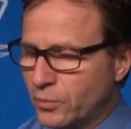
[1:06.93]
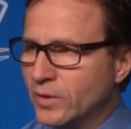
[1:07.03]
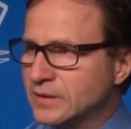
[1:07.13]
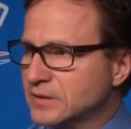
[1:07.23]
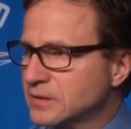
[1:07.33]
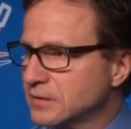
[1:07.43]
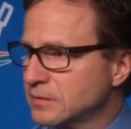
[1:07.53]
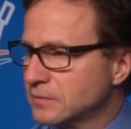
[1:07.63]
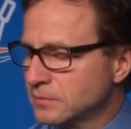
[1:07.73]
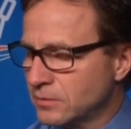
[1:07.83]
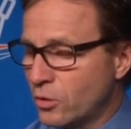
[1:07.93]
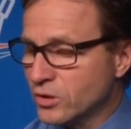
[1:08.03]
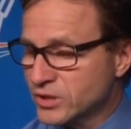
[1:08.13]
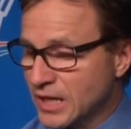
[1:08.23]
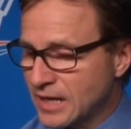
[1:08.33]
points
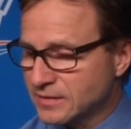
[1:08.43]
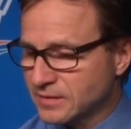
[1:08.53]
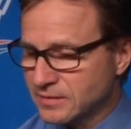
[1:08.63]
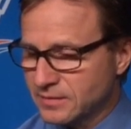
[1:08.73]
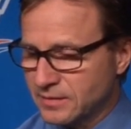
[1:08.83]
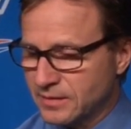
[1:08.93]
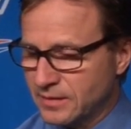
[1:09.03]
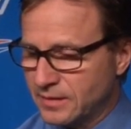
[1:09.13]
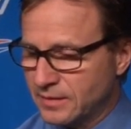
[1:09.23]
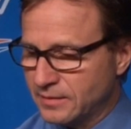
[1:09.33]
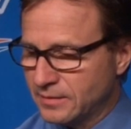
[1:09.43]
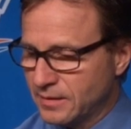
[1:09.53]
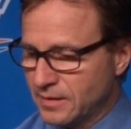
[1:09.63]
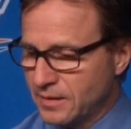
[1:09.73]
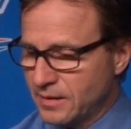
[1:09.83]
or shots, and
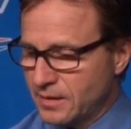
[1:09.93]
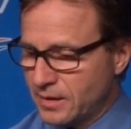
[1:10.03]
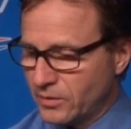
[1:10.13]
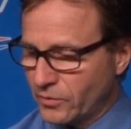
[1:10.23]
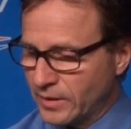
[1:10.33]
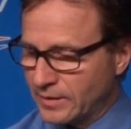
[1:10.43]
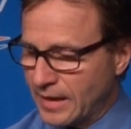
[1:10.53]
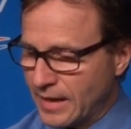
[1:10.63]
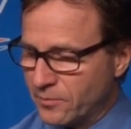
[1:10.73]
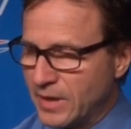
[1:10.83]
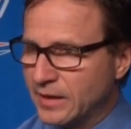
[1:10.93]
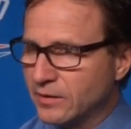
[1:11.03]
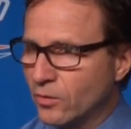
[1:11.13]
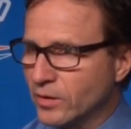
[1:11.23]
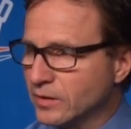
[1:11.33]
I don't think they had
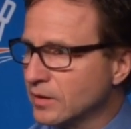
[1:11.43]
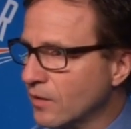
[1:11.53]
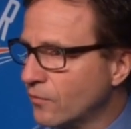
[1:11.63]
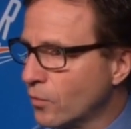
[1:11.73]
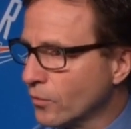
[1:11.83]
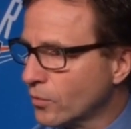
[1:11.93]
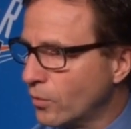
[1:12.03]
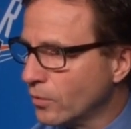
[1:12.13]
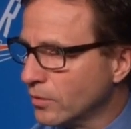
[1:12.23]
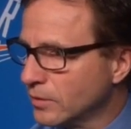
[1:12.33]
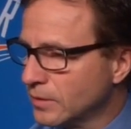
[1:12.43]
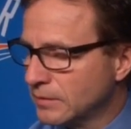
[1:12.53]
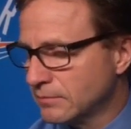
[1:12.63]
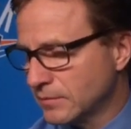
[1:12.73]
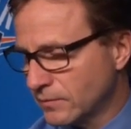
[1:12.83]
many going into that fourth quarter.
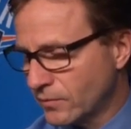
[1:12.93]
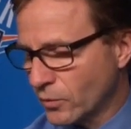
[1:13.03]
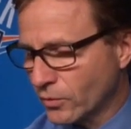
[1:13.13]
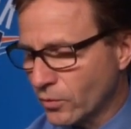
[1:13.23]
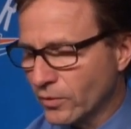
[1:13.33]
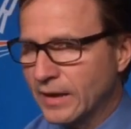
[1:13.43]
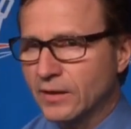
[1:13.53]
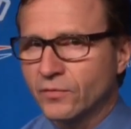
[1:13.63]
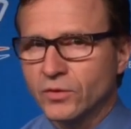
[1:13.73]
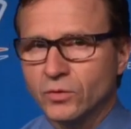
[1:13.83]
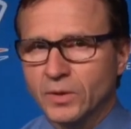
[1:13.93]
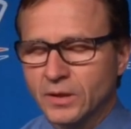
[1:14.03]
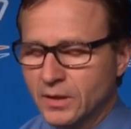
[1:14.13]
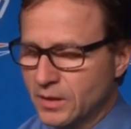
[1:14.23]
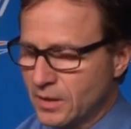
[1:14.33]
And fourth quarter, they had a few.
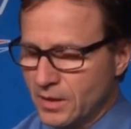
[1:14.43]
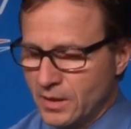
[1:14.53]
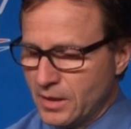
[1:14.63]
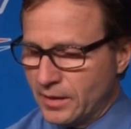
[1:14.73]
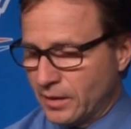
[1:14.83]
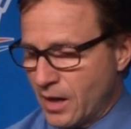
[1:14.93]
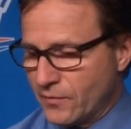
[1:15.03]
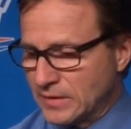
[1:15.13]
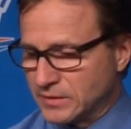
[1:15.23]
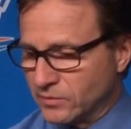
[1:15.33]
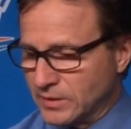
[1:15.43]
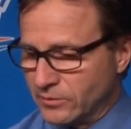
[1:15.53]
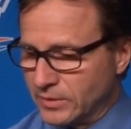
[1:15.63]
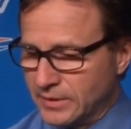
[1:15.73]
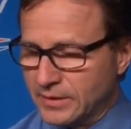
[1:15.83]
And then
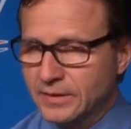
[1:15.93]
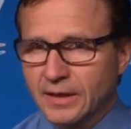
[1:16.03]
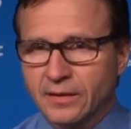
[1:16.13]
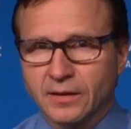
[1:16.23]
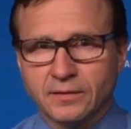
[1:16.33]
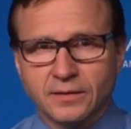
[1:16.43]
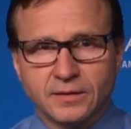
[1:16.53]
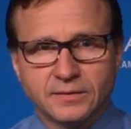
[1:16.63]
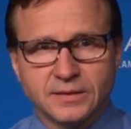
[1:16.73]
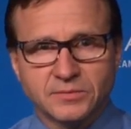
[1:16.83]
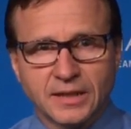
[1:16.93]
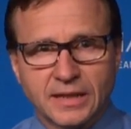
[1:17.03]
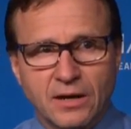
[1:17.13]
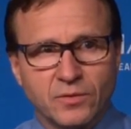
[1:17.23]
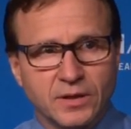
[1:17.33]
offensively, I thought seems
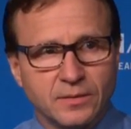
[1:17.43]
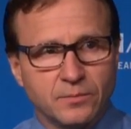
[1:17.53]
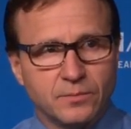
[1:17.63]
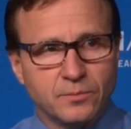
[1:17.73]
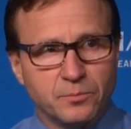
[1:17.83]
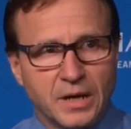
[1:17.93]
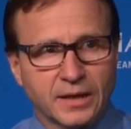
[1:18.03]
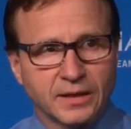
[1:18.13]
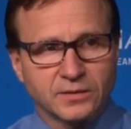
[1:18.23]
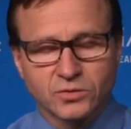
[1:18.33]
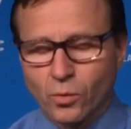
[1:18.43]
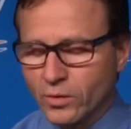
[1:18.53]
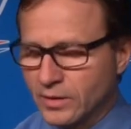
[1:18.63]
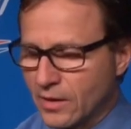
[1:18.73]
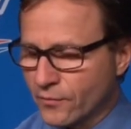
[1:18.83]
like every bucket
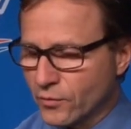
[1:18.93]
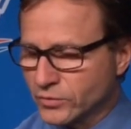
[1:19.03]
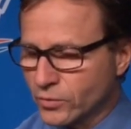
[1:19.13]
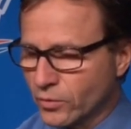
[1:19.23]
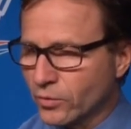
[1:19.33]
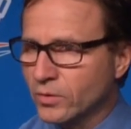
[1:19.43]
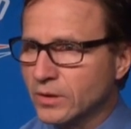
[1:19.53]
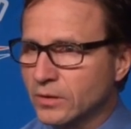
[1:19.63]
scored in that first quarter